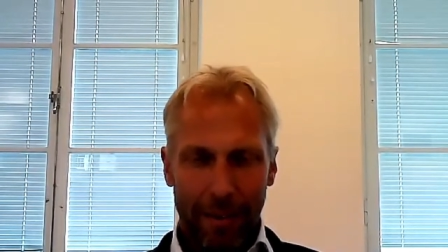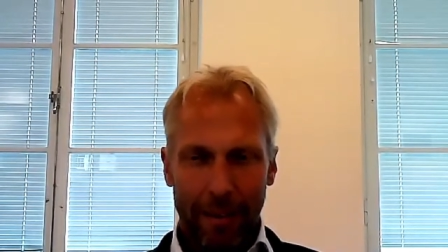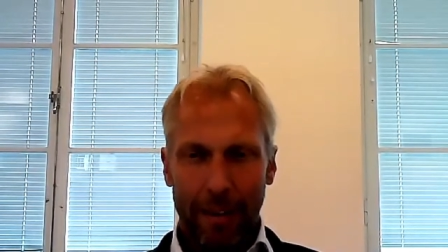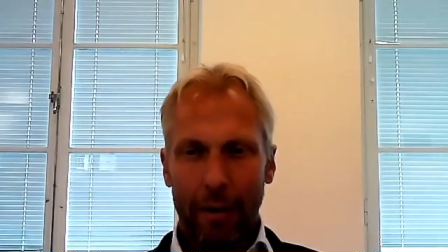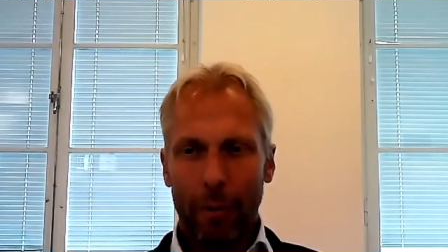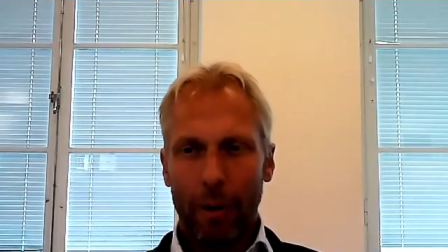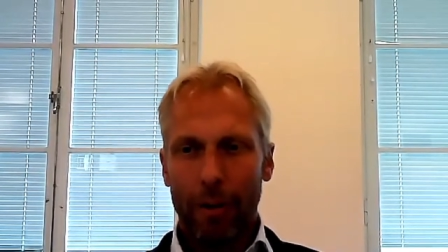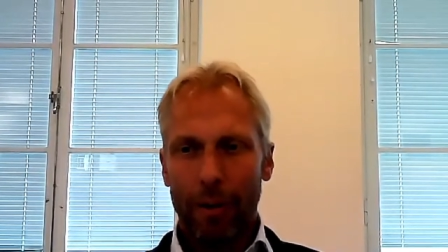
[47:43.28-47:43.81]

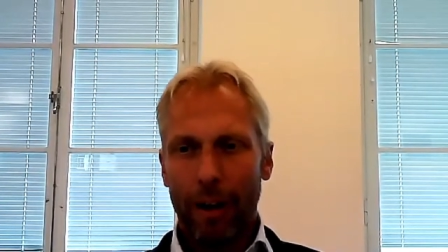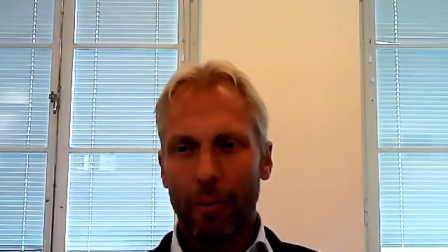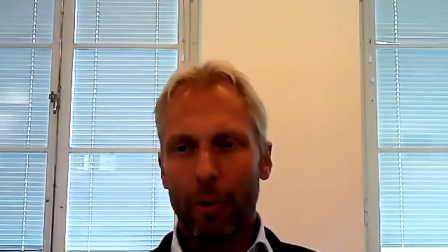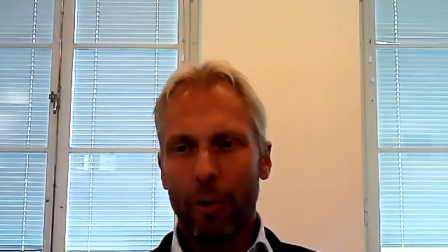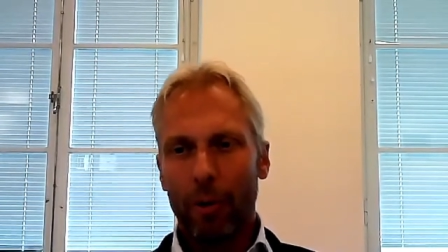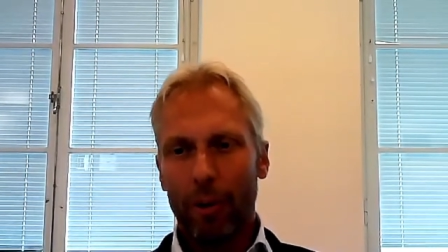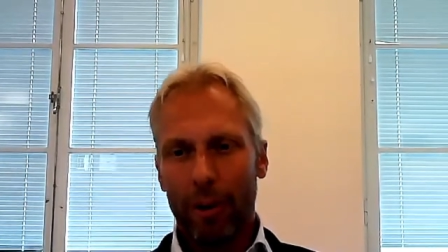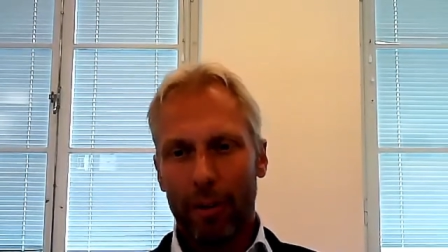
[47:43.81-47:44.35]
how how
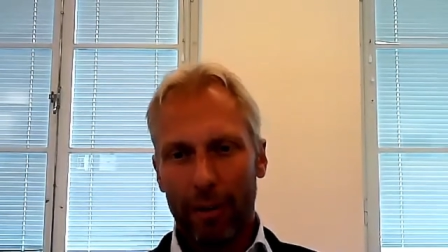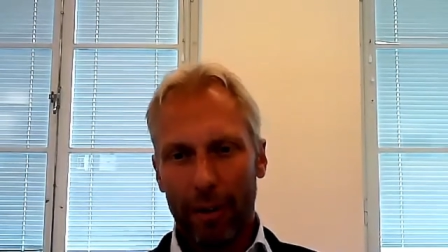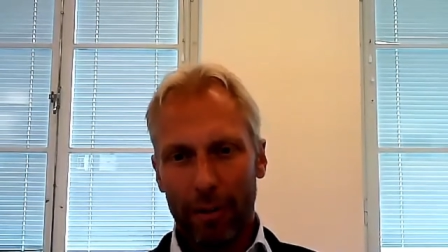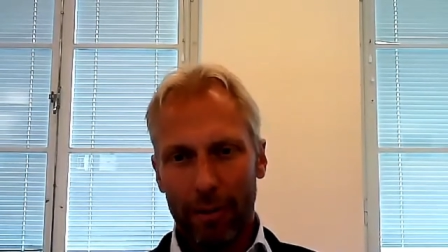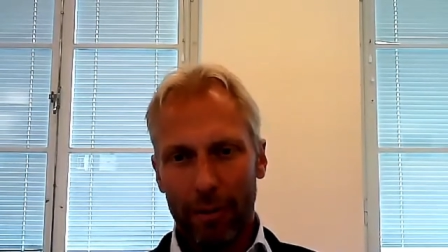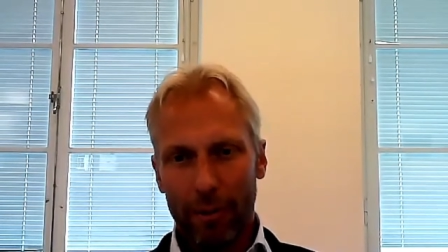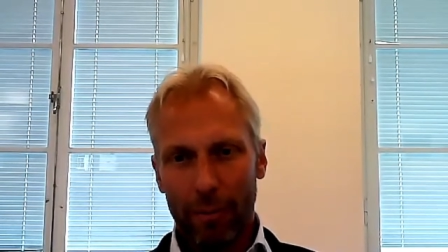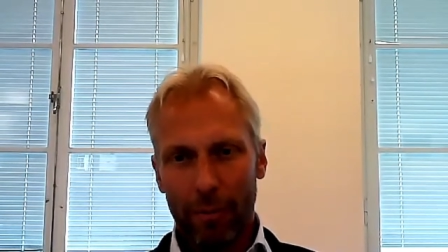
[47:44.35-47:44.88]
you look at
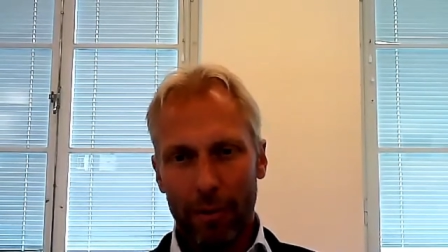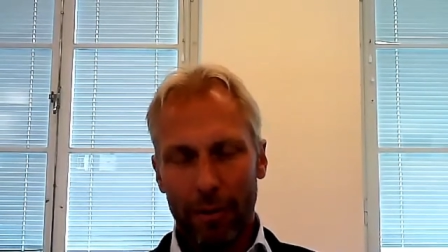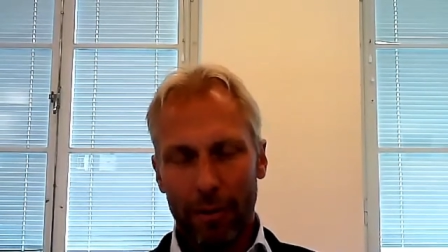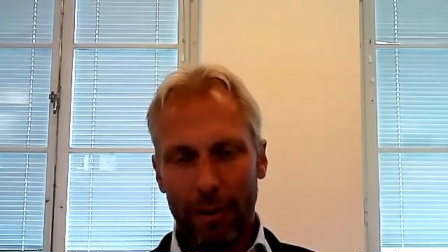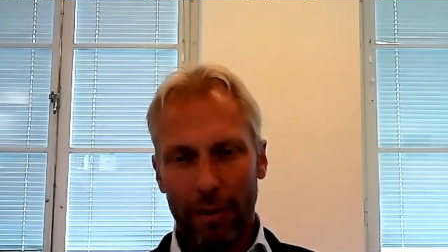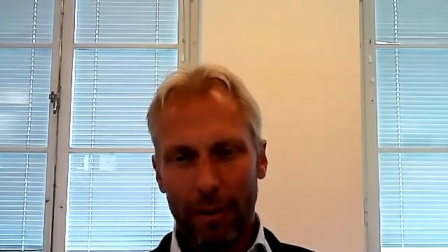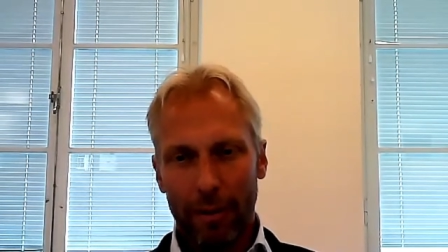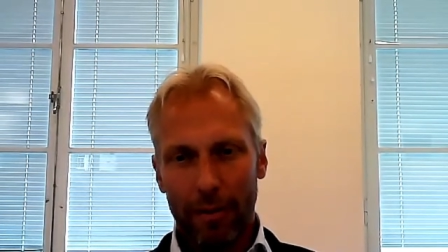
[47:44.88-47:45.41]
things is
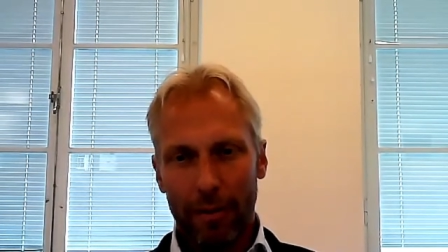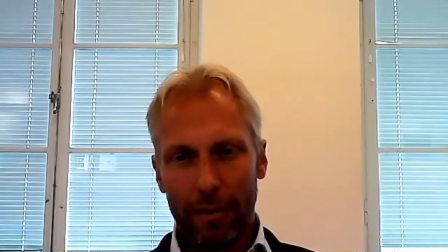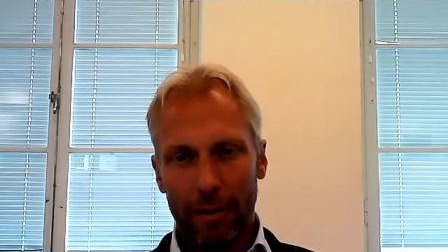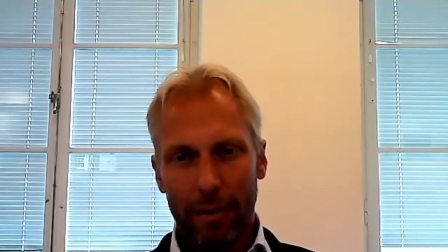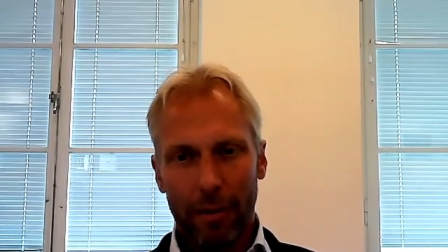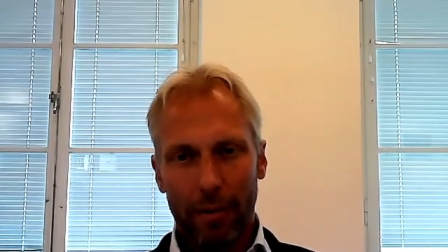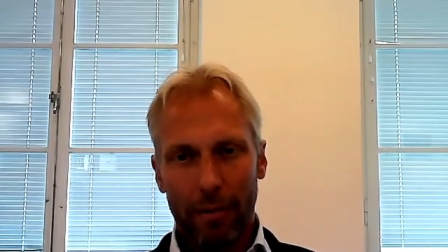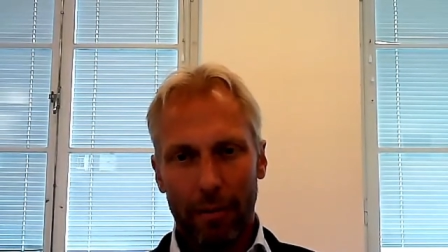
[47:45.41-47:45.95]
obviously this
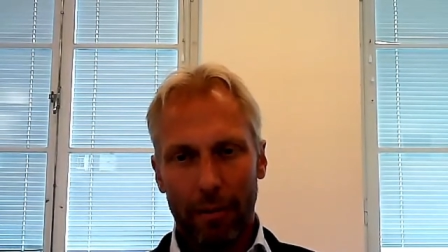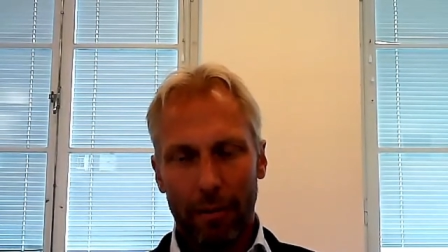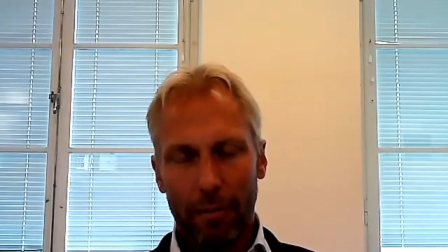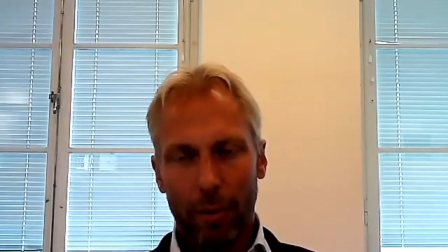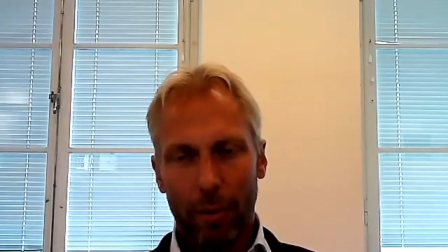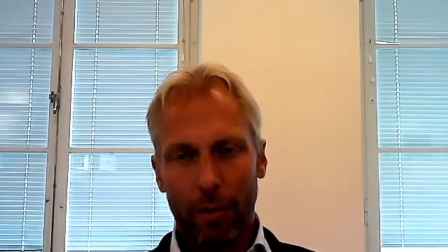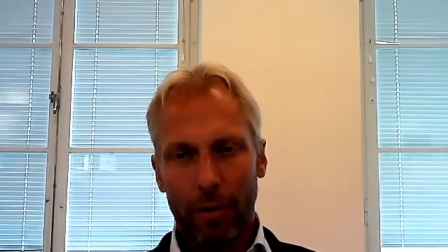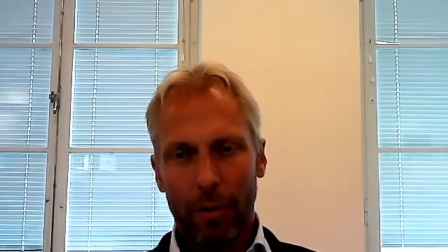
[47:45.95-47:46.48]

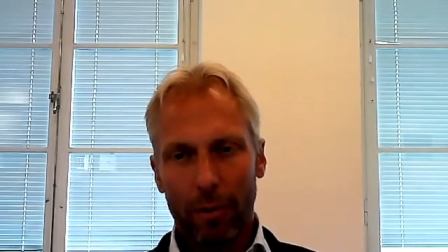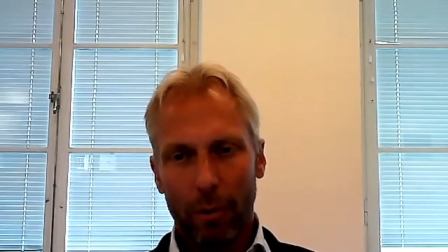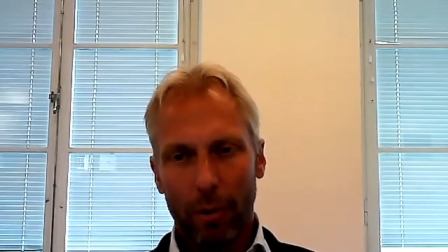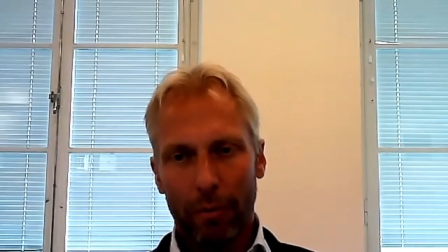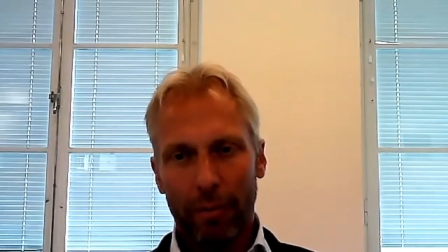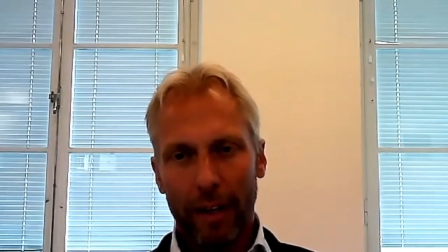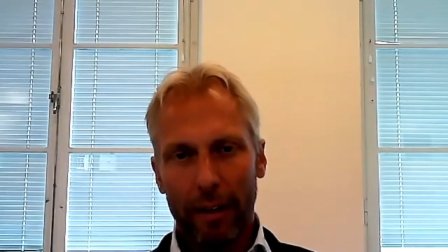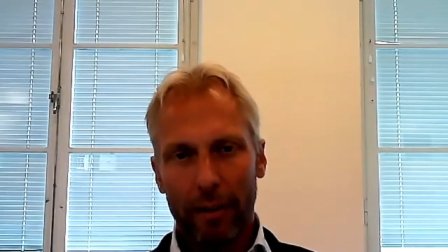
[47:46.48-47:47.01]
book called
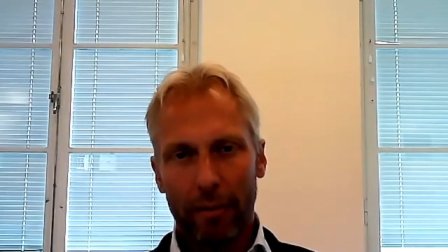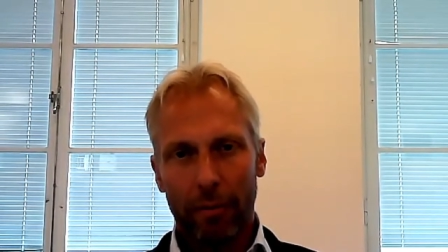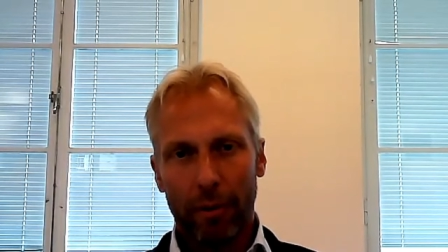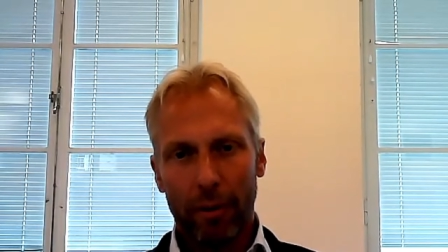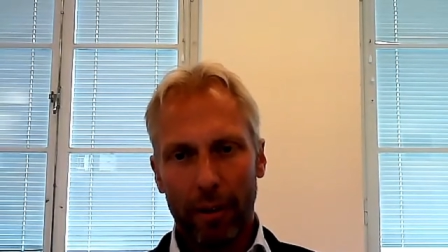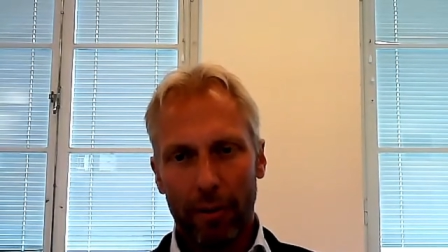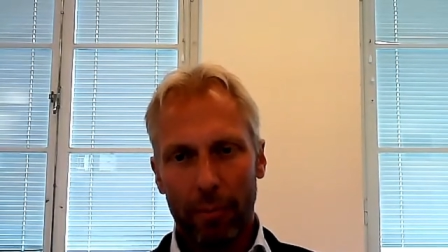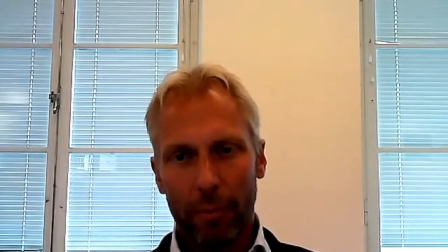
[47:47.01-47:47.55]

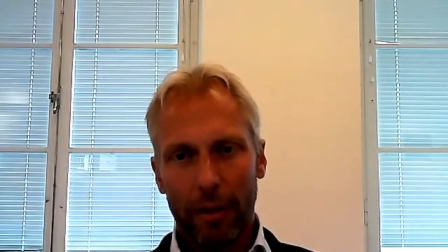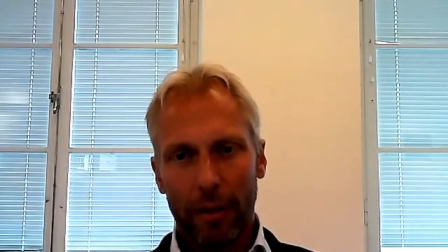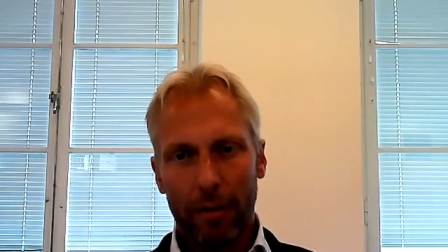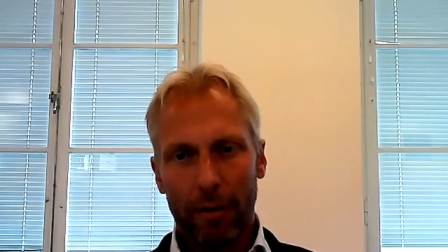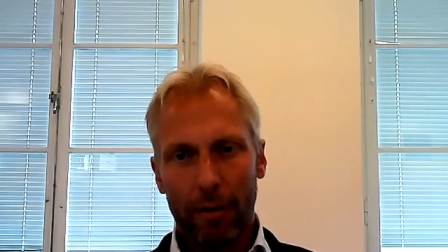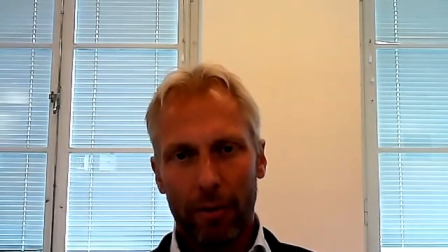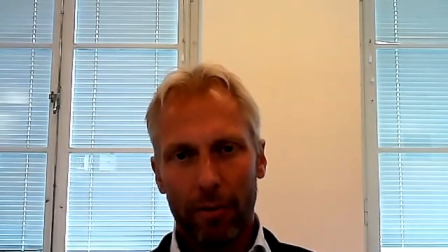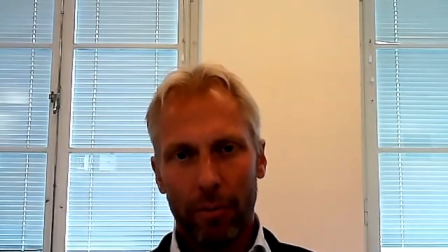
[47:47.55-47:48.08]
Factfulness by
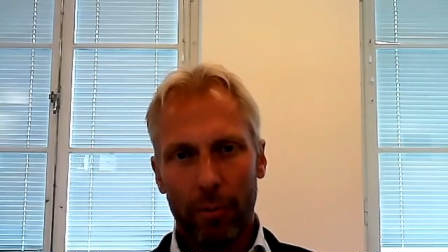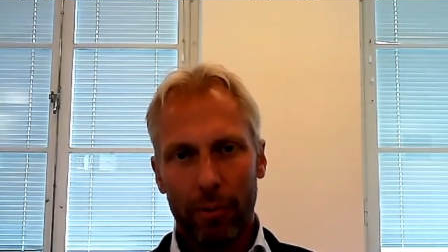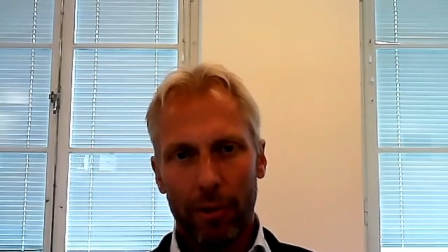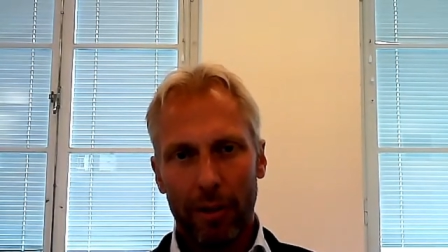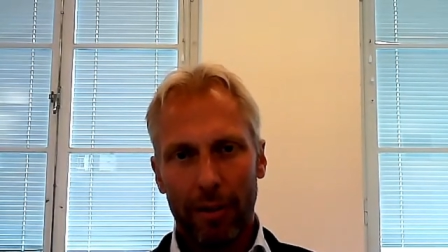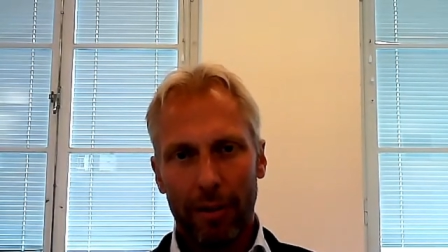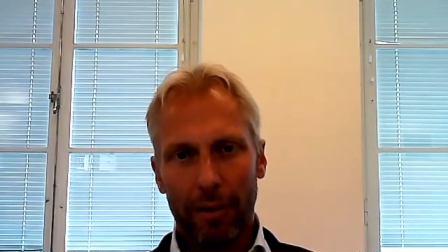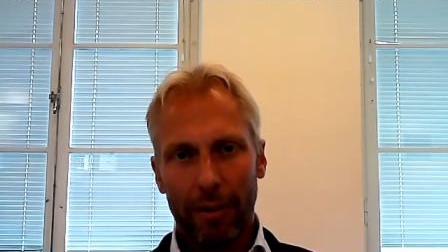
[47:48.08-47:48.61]
Hans
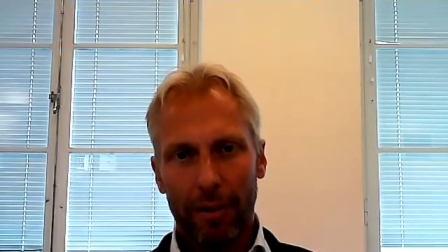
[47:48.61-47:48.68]
Rosling.